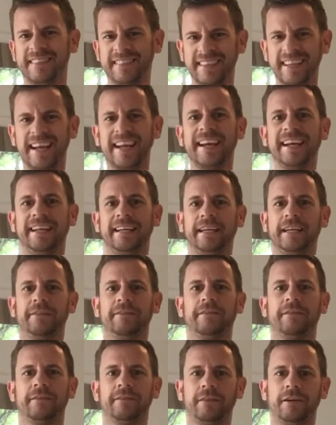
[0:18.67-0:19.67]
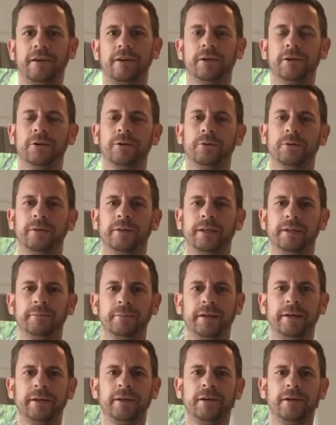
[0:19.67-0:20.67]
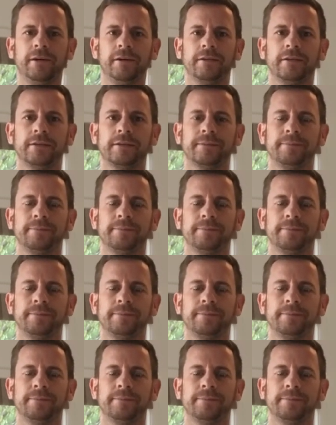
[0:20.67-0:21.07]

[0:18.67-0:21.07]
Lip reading: day have sorrow in my heart?